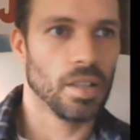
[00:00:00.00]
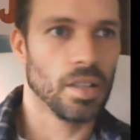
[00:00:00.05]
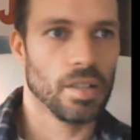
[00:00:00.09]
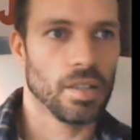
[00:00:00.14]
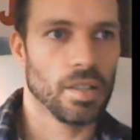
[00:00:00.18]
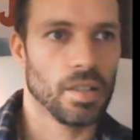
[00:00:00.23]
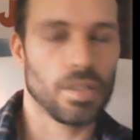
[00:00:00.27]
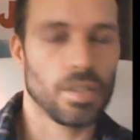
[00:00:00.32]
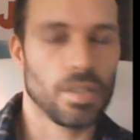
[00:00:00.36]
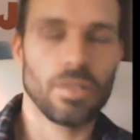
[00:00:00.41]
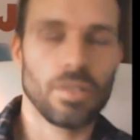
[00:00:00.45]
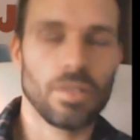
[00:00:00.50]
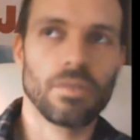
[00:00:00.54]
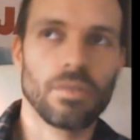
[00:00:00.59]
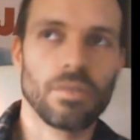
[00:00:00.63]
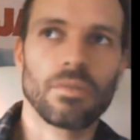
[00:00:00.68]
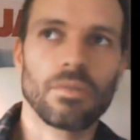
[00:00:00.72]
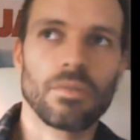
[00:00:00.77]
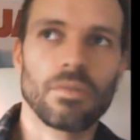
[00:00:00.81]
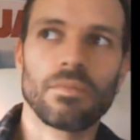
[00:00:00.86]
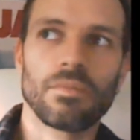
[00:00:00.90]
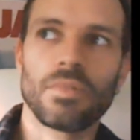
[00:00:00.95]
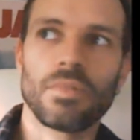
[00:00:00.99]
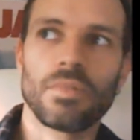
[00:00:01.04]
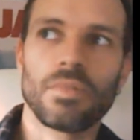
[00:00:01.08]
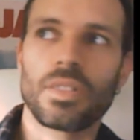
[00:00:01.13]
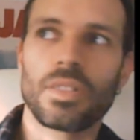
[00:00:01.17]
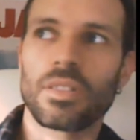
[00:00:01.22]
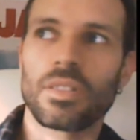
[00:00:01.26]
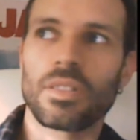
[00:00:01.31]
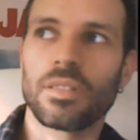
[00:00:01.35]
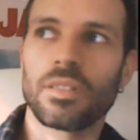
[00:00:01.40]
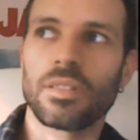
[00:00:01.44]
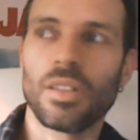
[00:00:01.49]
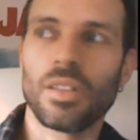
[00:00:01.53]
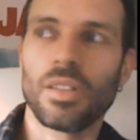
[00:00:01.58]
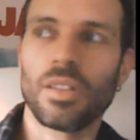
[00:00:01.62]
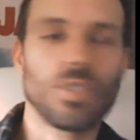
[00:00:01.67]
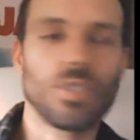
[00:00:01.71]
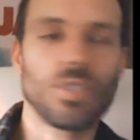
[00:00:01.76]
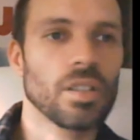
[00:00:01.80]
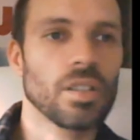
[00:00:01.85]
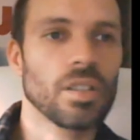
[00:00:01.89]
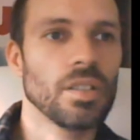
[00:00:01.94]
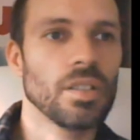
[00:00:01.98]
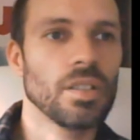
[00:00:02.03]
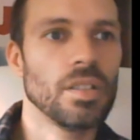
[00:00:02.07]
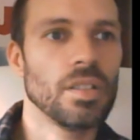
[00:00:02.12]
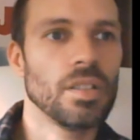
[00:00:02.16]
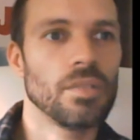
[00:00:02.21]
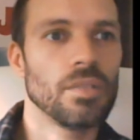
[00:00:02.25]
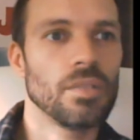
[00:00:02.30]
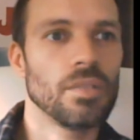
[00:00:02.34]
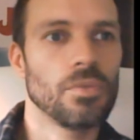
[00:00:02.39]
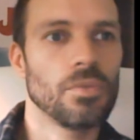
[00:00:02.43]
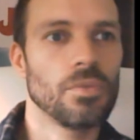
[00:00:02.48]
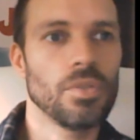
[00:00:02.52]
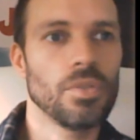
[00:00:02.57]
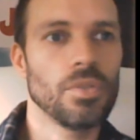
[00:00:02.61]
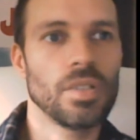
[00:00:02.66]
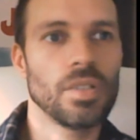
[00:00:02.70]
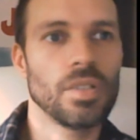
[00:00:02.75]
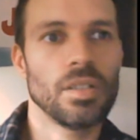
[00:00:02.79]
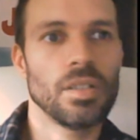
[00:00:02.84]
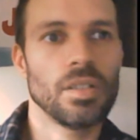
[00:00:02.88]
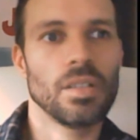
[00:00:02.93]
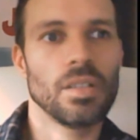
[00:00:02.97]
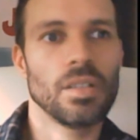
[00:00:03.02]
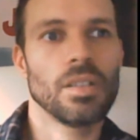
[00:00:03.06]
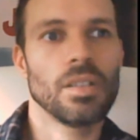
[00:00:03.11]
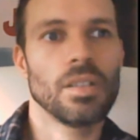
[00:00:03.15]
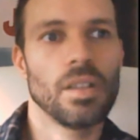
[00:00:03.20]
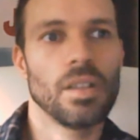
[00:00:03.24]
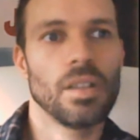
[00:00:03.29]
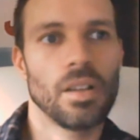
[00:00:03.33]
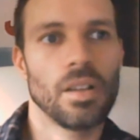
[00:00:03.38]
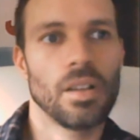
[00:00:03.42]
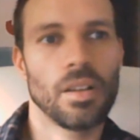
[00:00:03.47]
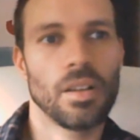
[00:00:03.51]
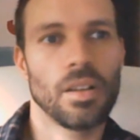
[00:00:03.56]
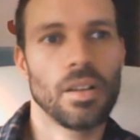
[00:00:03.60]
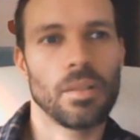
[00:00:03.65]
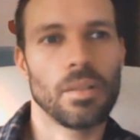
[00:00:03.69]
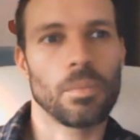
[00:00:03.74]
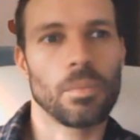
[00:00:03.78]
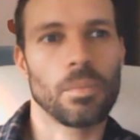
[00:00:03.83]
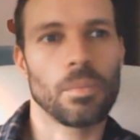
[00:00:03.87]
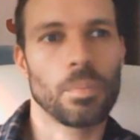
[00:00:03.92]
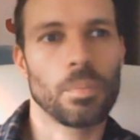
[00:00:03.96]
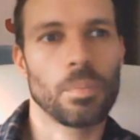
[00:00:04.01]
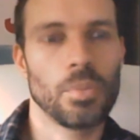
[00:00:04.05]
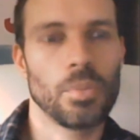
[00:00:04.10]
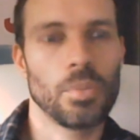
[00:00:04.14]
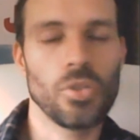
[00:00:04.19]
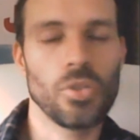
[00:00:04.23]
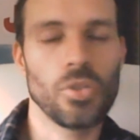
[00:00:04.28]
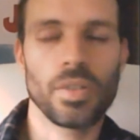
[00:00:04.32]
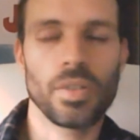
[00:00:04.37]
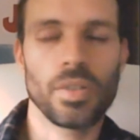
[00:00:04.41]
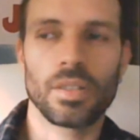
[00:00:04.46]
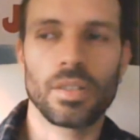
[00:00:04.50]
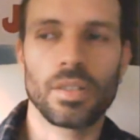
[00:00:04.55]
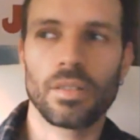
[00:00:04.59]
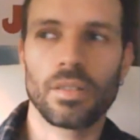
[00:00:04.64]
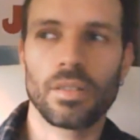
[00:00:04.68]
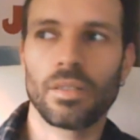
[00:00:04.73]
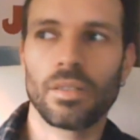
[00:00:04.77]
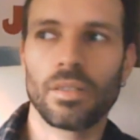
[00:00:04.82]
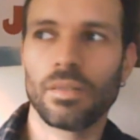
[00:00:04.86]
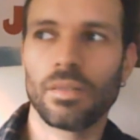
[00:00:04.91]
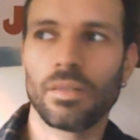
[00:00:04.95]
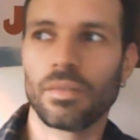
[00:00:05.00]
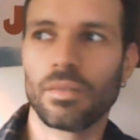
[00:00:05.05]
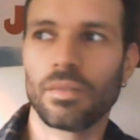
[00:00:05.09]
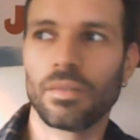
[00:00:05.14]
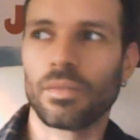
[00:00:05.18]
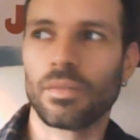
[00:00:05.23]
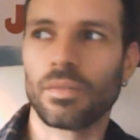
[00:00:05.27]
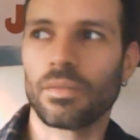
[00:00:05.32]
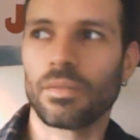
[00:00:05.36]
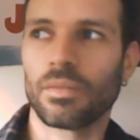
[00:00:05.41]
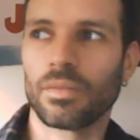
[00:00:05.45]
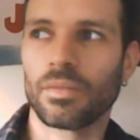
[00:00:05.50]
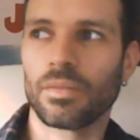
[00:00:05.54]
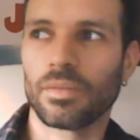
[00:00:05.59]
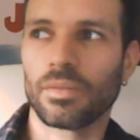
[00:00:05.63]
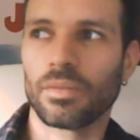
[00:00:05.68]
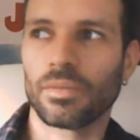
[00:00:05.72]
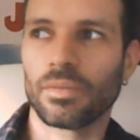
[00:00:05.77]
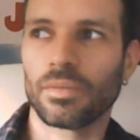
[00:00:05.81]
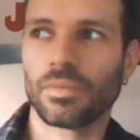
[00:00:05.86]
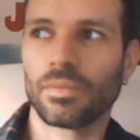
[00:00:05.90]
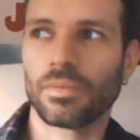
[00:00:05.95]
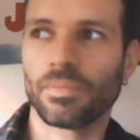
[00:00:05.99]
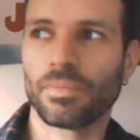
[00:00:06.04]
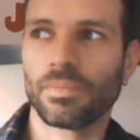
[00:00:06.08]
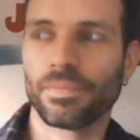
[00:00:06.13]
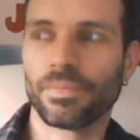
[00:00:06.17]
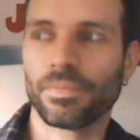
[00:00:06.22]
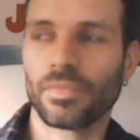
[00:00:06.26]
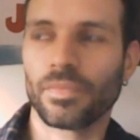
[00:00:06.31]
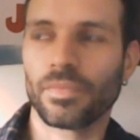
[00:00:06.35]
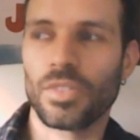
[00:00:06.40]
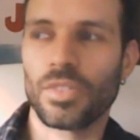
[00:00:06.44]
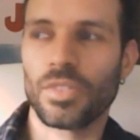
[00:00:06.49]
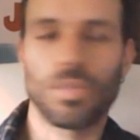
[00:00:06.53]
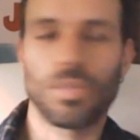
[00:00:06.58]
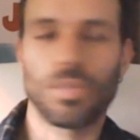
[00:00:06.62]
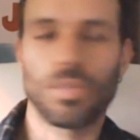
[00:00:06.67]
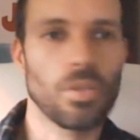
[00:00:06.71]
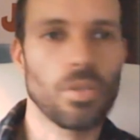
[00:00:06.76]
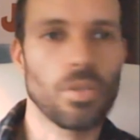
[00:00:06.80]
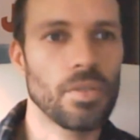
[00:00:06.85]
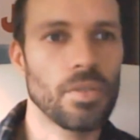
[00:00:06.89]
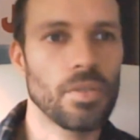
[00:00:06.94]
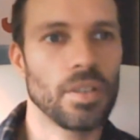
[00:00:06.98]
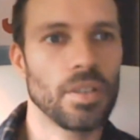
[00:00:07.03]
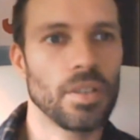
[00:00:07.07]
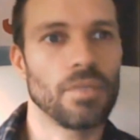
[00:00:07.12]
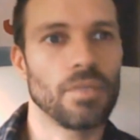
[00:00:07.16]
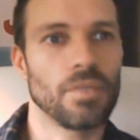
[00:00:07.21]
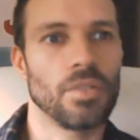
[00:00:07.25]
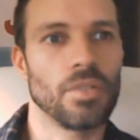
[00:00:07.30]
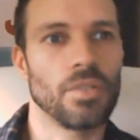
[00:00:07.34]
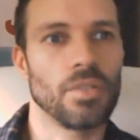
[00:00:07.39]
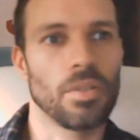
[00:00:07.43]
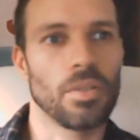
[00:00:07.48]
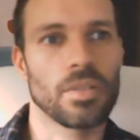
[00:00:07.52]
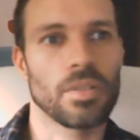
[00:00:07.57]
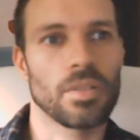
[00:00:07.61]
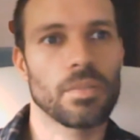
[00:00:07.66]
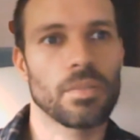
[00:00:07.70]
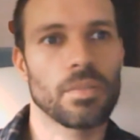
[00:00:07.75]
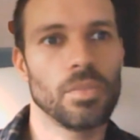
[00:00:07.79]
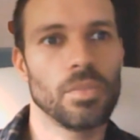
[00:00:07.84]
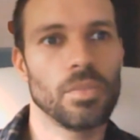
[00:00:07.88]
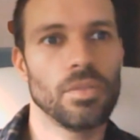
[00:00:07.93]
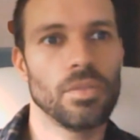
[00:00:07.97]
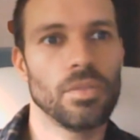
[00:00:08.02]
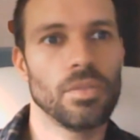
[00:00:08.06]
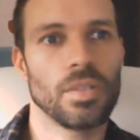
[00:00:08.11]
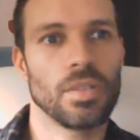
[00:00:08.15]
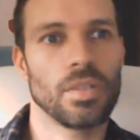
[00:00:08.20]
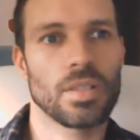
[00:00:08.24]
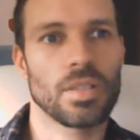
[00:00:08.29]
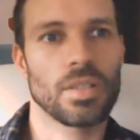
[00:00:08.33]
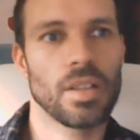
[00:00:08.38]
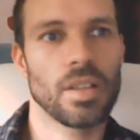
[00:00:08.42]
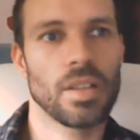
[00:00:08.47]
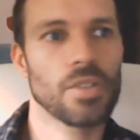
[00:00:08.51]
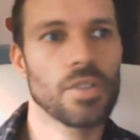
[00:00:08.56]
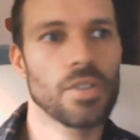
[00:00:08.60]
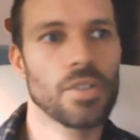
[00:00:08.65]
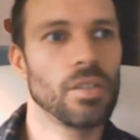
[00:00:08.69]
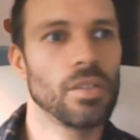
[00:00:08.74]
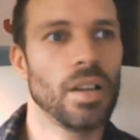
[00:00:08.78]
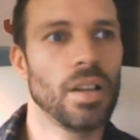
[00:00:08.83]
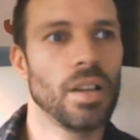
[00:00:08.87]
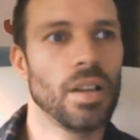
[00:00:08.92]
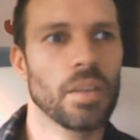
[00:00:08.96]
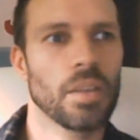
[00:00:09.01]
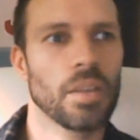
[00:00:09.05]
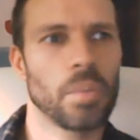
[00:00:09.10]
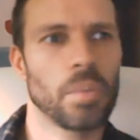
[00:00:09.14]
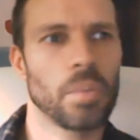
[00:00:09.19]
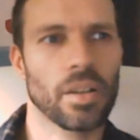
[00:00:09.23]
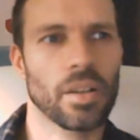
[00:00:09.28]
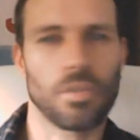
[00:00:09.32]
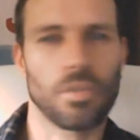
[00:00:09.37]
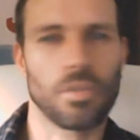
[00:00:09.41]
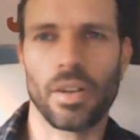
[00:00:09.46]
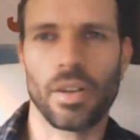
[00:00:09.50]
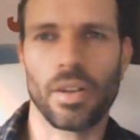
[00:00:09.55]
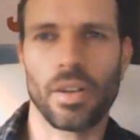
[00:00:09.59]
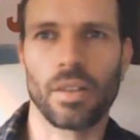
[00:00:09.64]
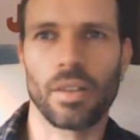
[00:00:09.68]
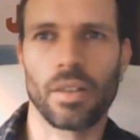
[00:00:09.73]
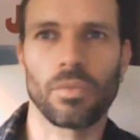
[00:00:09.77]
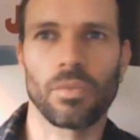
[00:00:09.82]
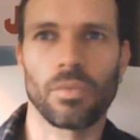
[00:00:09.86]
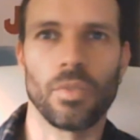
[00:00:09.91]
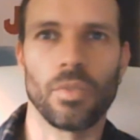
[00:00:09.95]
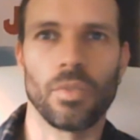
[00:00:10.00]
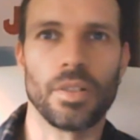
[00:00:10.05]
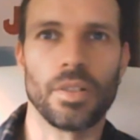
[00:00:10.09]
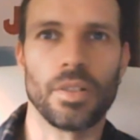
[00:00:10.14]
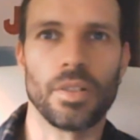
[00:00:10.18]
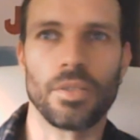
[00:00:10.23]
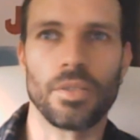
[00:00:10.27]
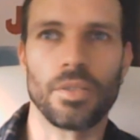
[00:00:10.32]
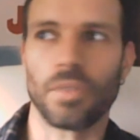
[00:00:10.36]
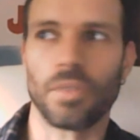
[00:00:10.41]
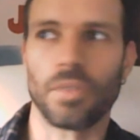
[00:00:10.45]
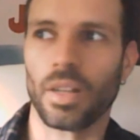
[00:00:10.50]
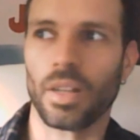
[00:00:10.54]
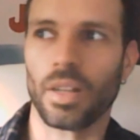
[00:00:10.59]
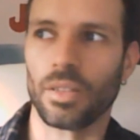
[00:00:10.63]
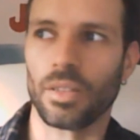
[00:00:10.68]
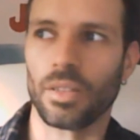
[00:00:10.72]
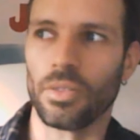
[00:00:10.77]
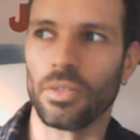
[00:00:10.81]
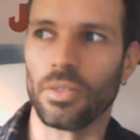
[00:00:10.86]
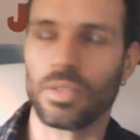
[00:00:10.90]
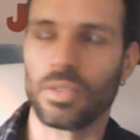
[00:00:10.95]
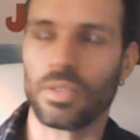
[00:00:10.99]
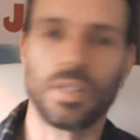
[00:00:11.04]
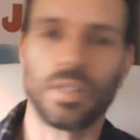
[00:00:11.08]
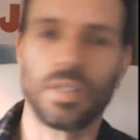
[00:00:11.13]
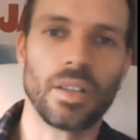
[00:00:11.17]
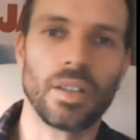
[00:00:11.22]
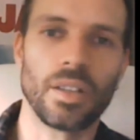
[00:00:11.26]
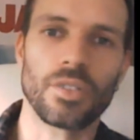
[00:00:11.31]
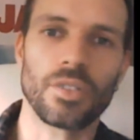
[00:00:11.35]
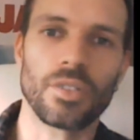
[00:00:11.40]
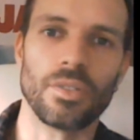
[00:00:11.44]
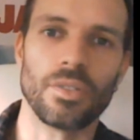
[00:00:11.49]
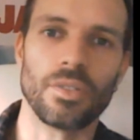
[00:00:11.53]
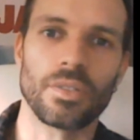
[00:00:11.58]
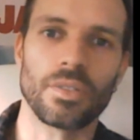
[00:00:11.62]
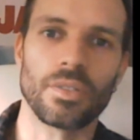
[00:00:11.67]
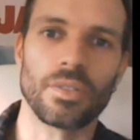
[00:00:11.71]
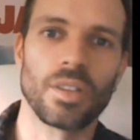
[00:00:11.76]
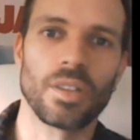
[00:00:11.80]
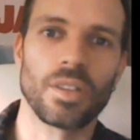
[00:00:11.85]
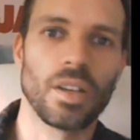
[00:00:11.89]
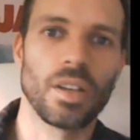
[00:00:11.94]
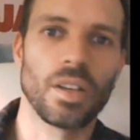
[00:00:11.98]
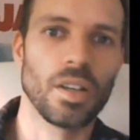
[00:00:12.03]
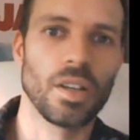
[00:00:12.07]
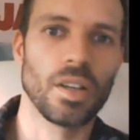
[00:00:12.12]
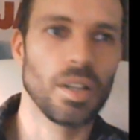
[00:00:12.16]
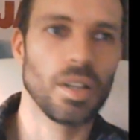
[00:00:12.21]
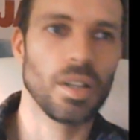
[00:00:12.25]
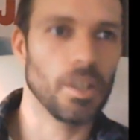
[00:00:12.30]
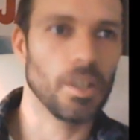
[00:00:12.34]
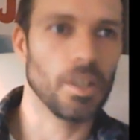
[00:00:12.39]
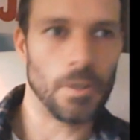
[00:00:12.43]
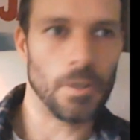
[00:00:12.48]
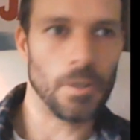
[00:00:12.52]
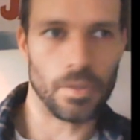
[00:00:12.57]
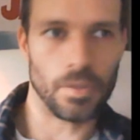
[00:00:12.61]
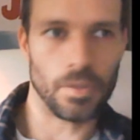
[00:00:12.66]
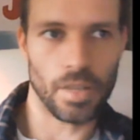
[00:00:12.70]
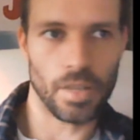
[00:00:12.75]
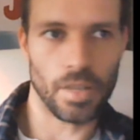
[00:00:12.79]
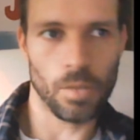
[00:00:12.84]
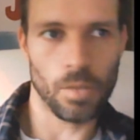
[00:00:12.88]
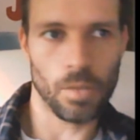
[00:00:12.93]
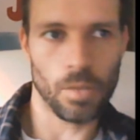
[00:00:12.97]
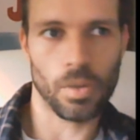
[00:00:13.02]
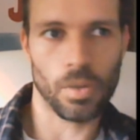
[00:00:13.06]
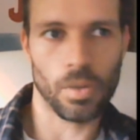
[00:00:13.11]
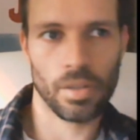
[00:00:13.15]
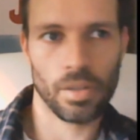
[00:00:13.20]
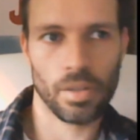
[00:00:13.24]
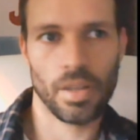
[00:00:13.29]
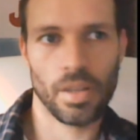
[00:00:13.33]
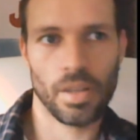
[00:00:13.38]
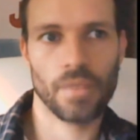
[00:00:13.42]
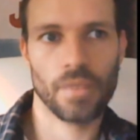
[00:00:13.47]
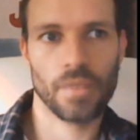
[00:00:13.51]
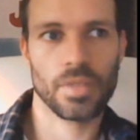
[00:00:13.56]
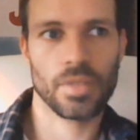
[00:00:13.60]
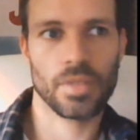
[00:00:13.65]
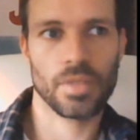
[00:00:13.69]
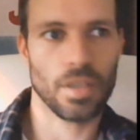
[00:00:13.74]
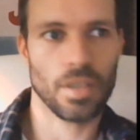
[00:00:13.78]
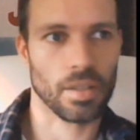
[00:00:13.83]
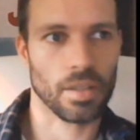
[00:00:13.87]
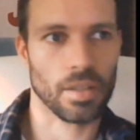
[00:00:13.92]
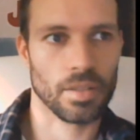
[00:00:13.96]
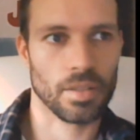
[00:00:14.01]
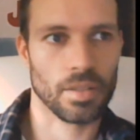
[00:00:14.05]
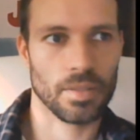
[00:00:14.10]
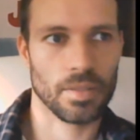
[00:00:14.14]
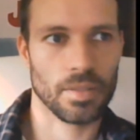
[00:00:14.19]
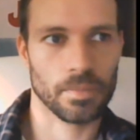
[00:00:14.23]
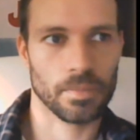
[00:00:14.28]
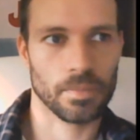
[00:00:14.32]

So it's logically rooted in the Puritan story of those movies, slasher-like background where you got those teenagers. They want to have sex